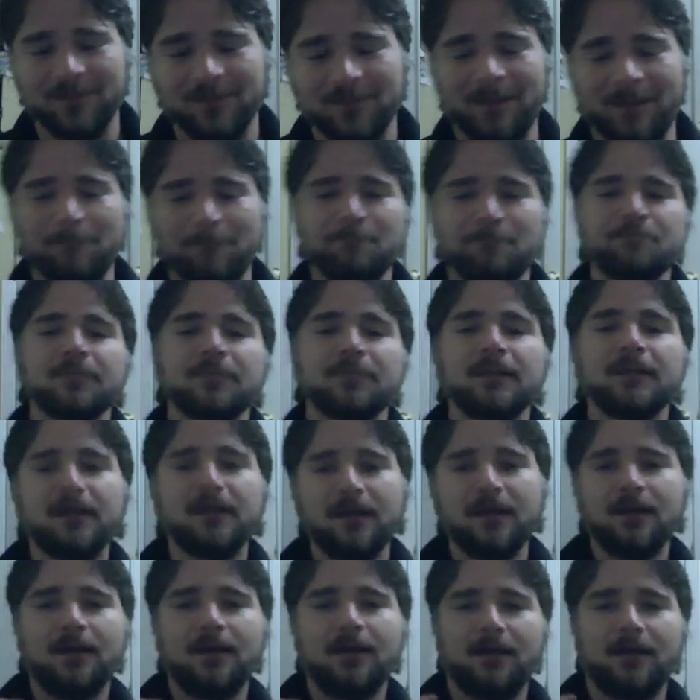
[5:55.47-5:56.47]
But
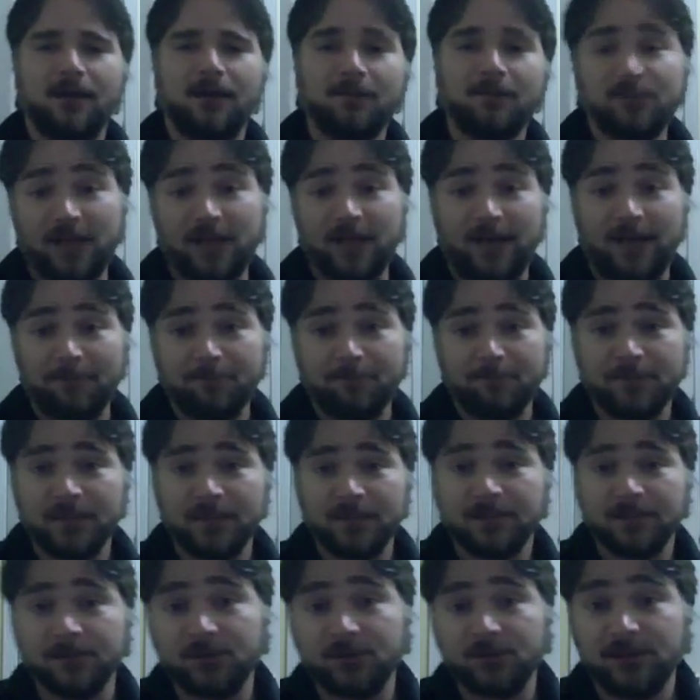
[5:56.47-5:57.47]
upshot
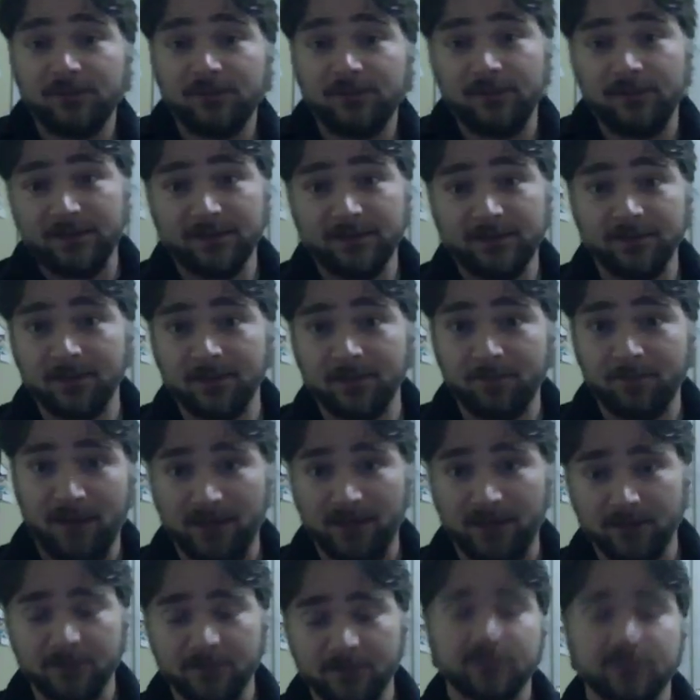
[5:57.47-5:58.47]
is that she invented the
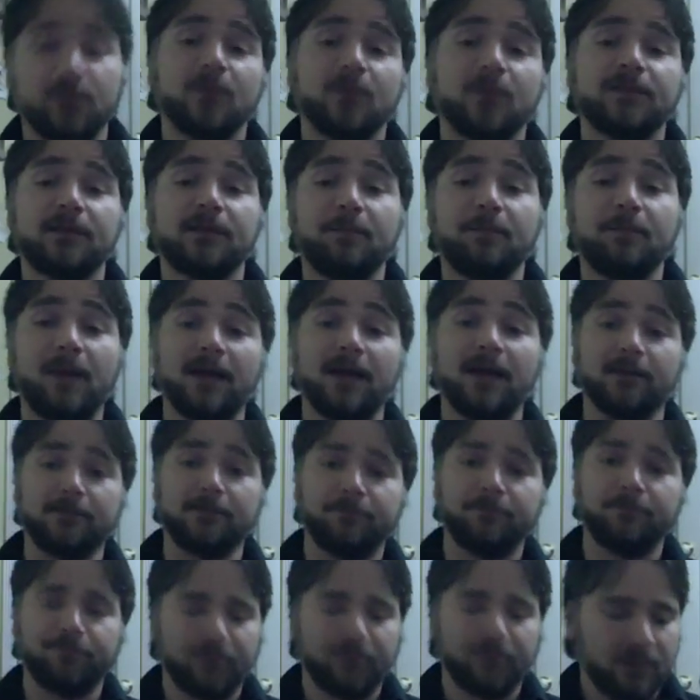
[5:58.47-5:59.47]
compiler. So what's a compiler?